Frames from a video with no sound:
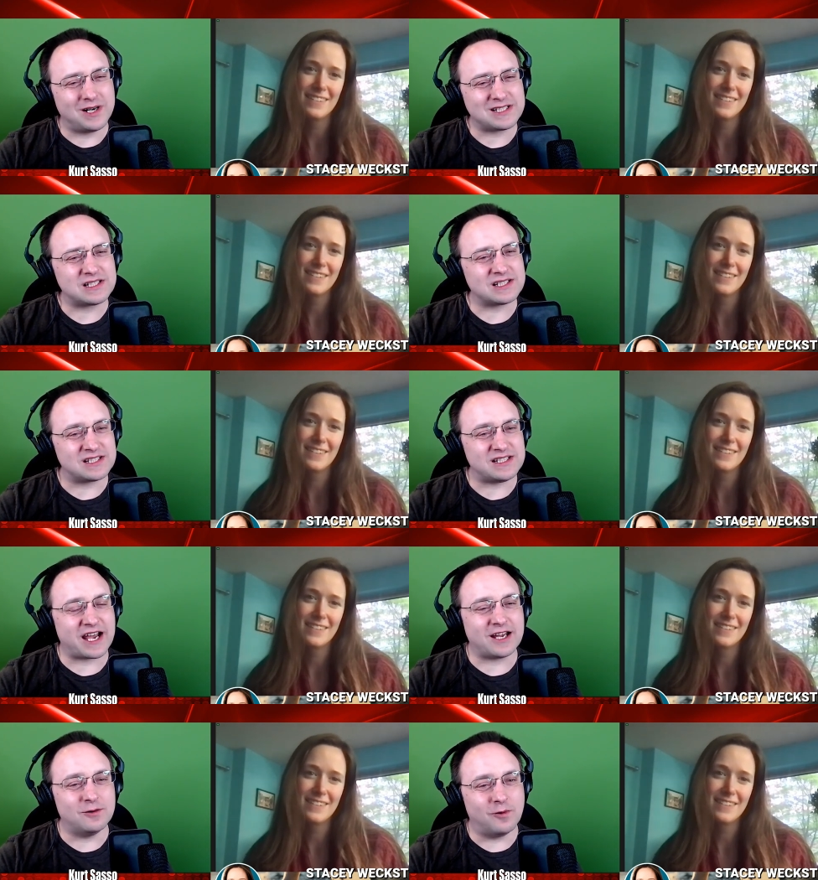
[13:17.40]
Speaker 1: is the
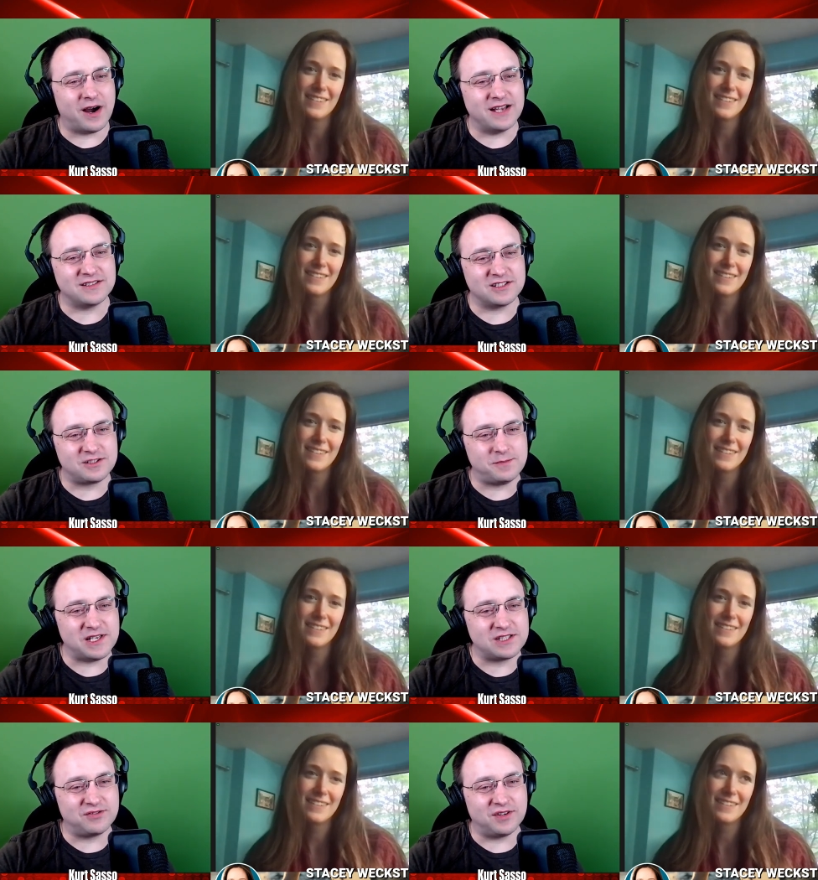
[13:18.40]
second wisest
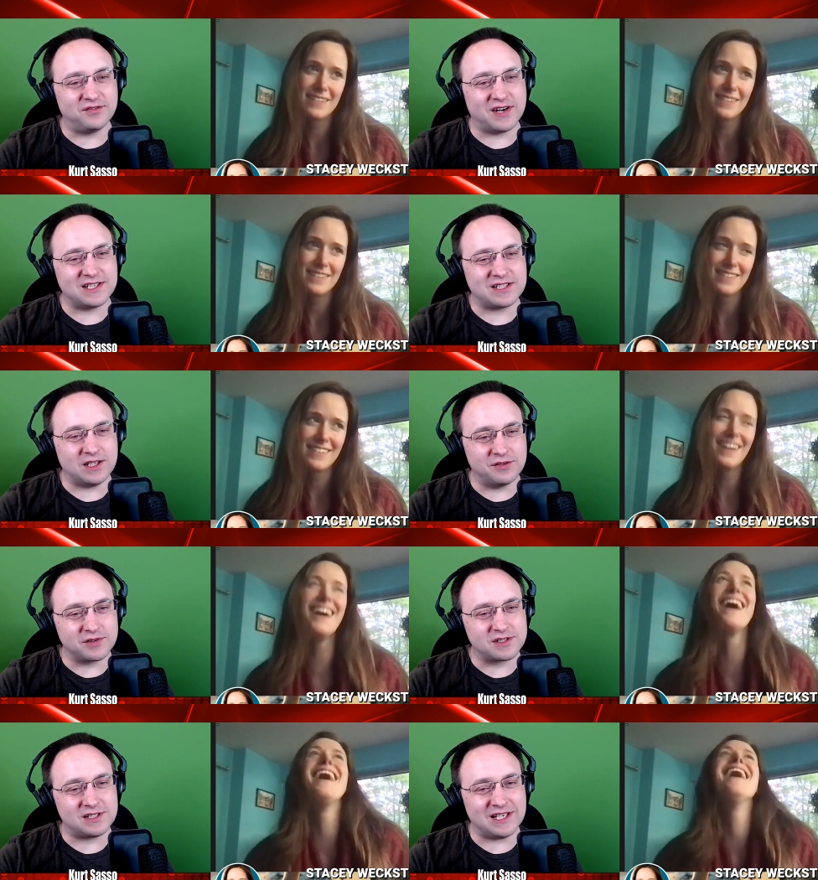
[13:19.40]
piece of advice that you've
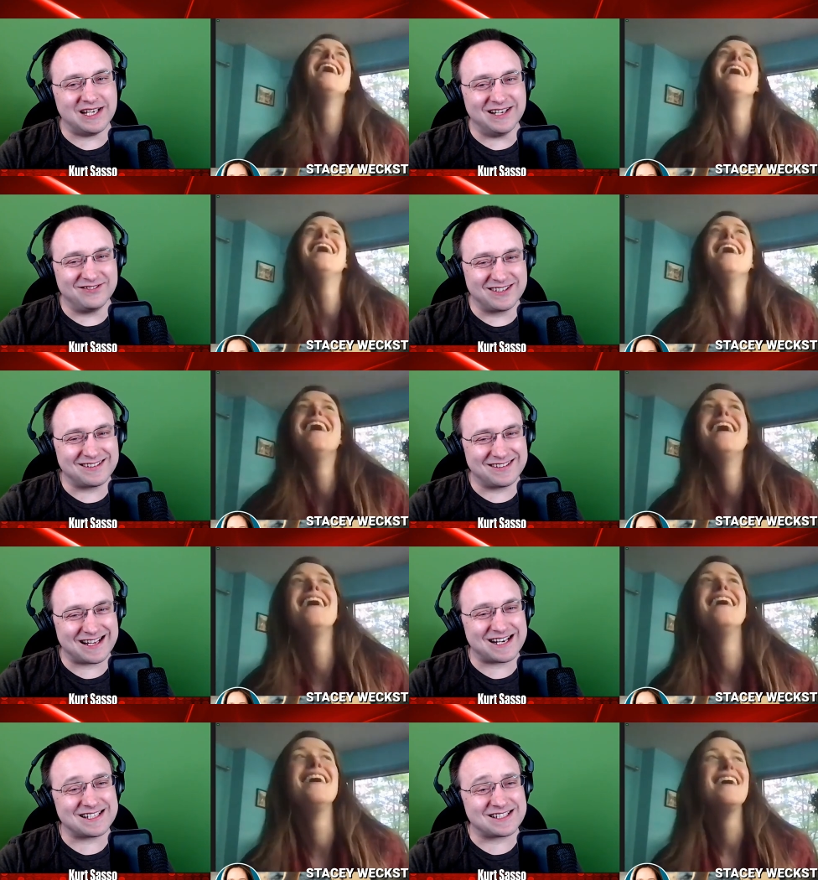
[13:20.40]
received
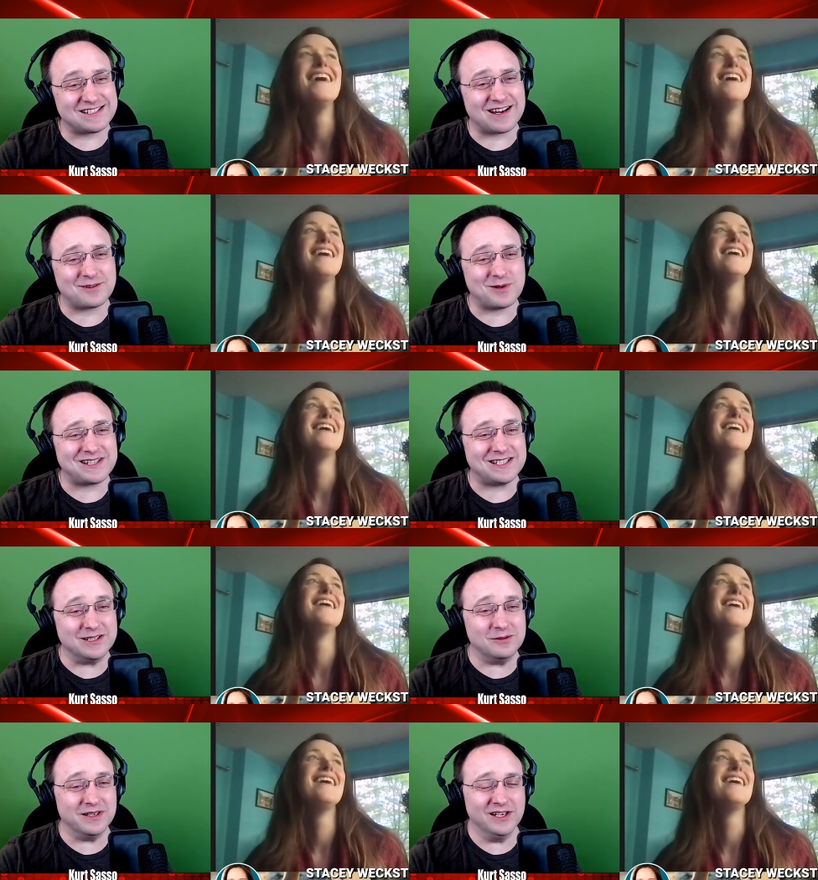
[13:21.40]
that has stuck with
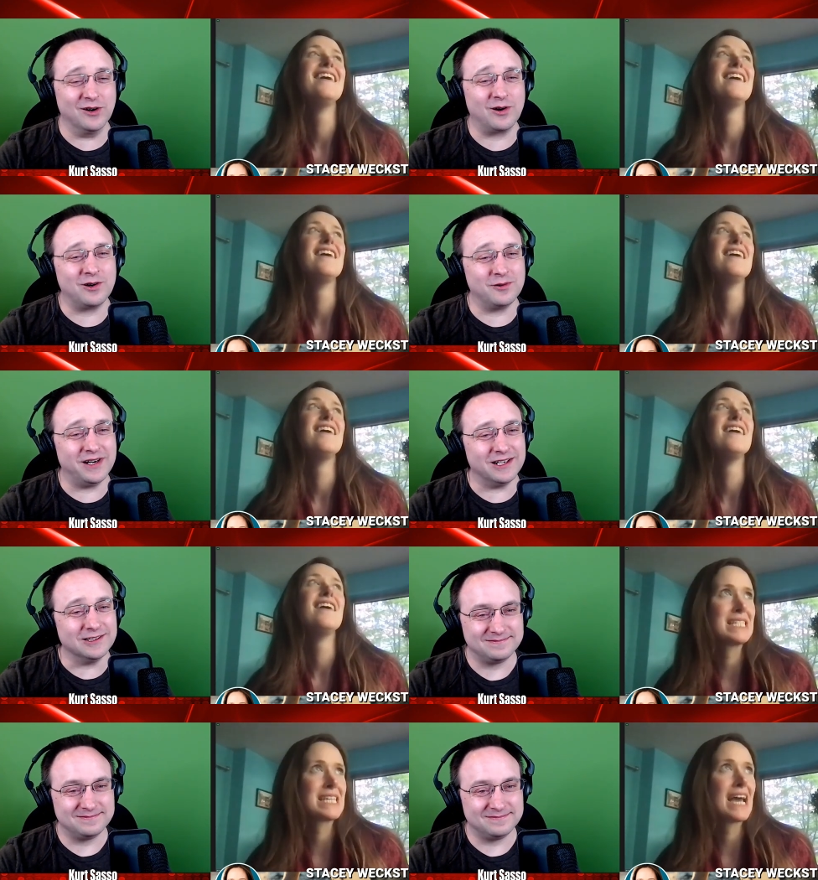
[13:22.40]
you in your career?
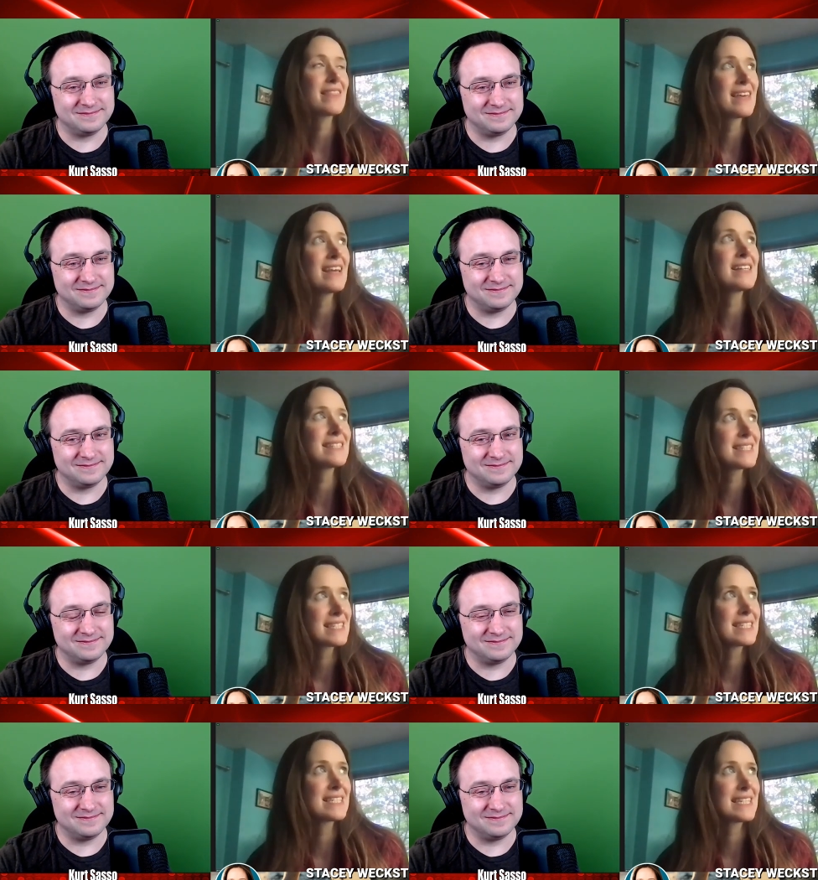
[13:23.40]
Speaker 2: I think is to
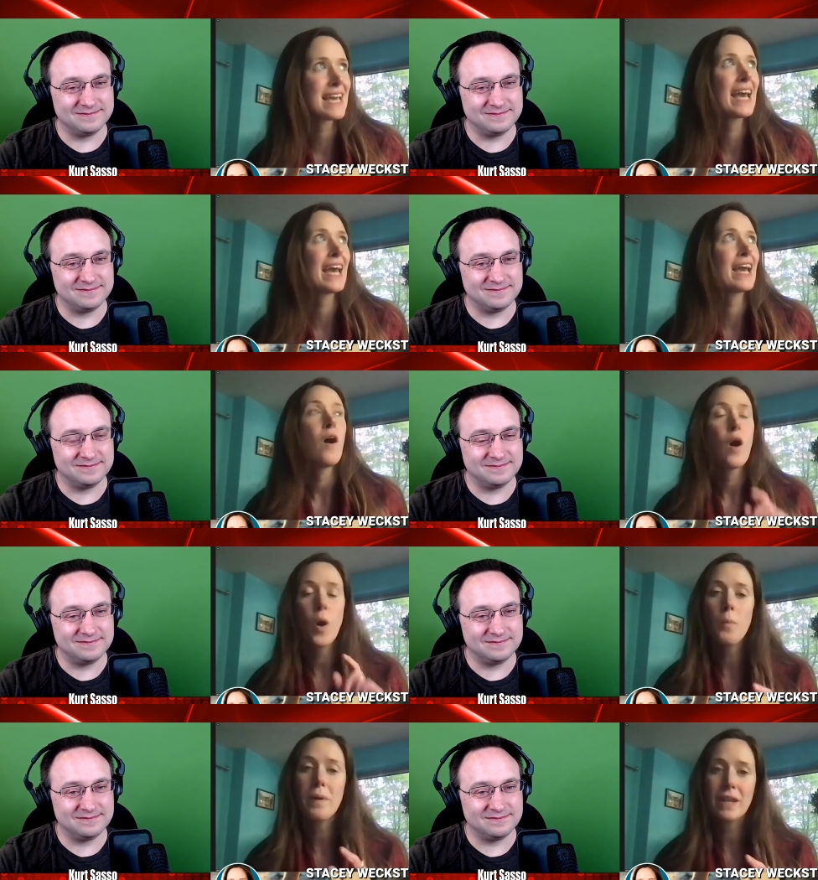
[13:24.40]
stay
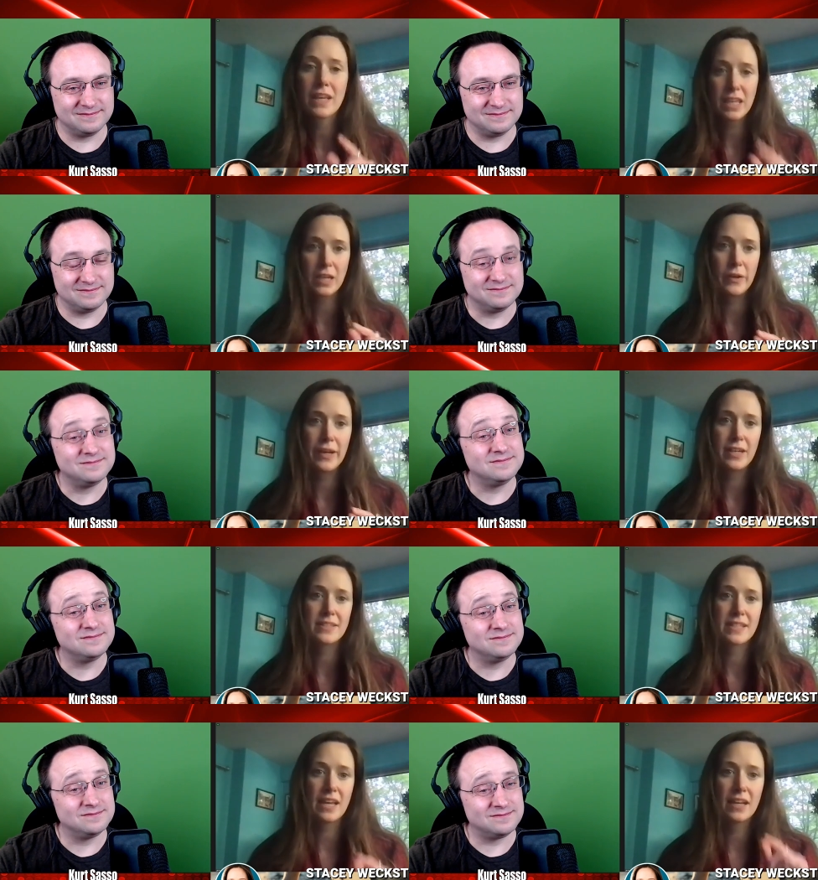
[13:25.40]
open and
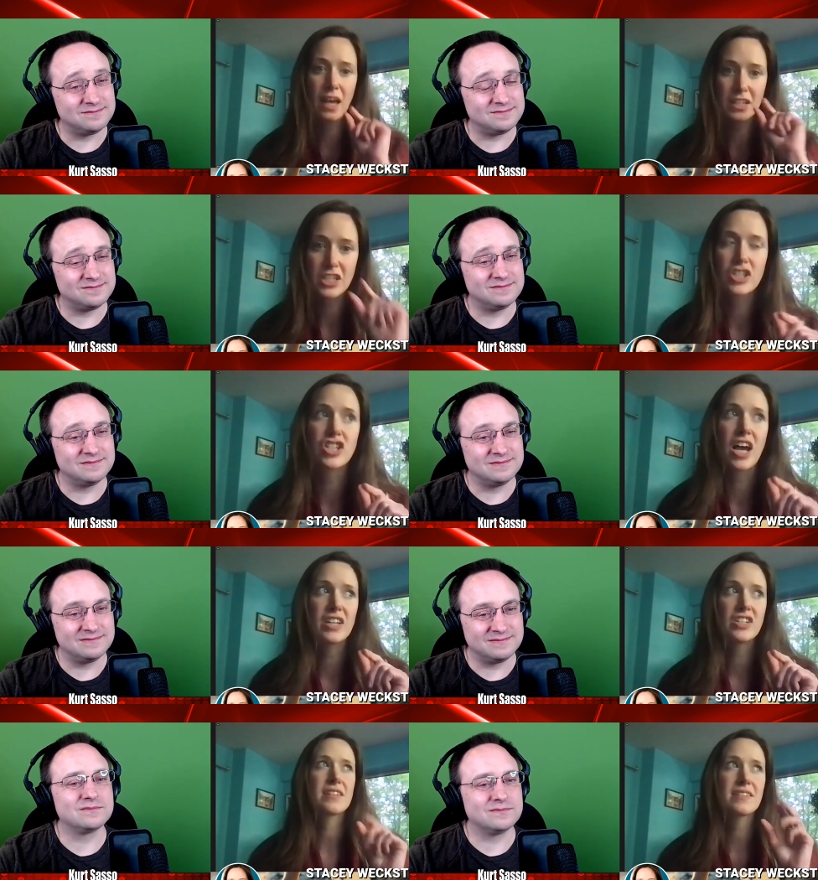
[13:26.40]
curious and not to
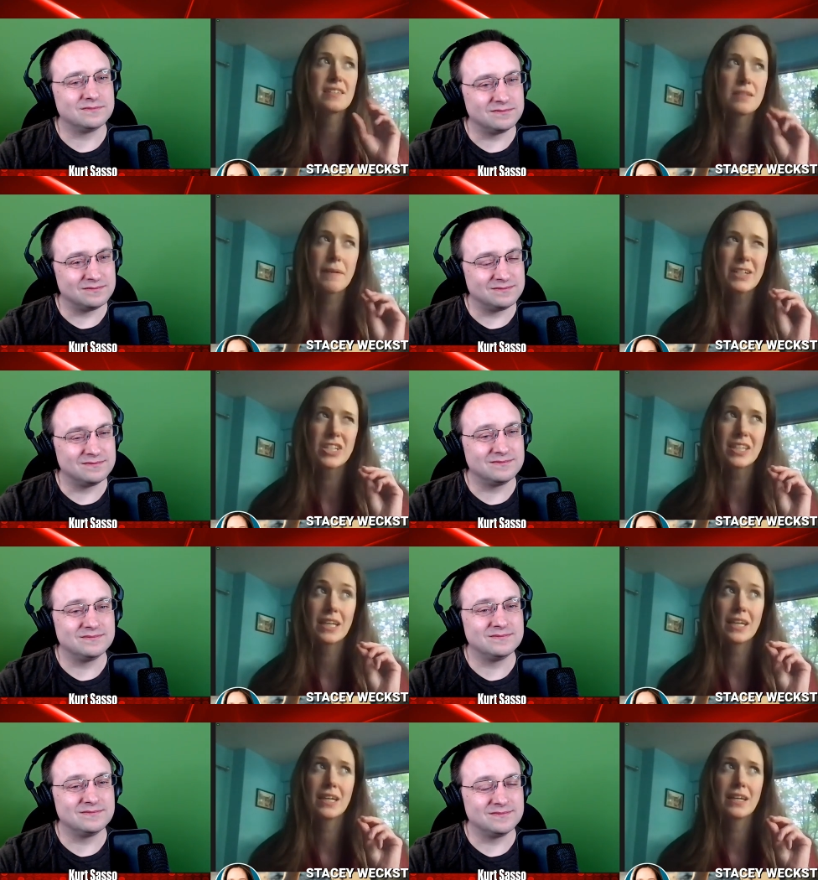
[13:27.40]
judge,
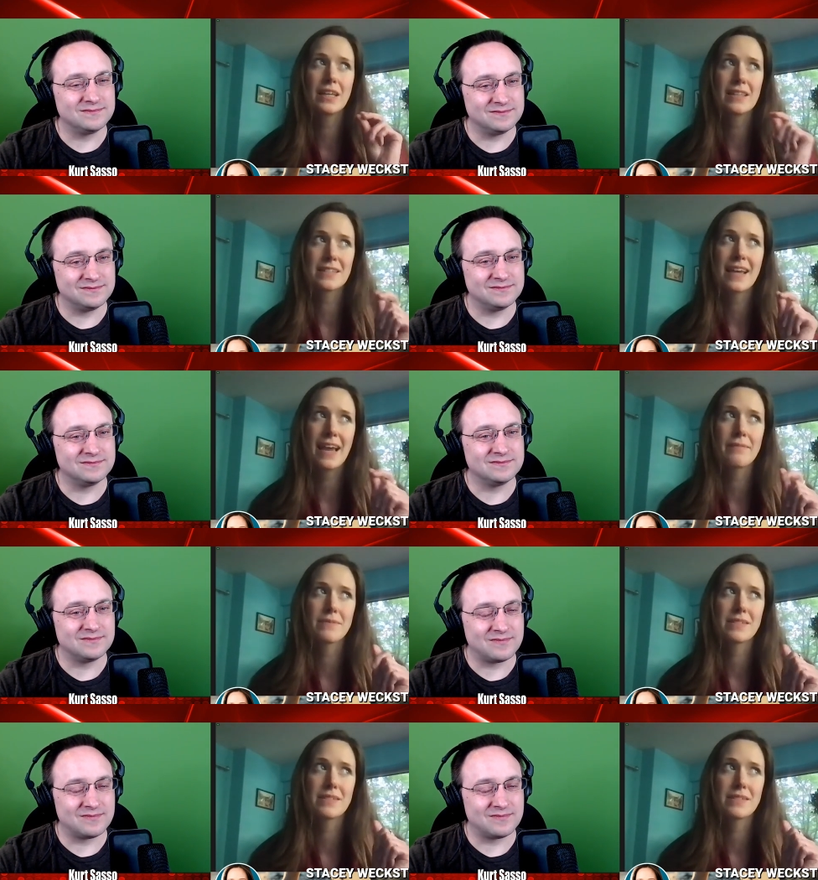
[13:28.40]
especially in the times that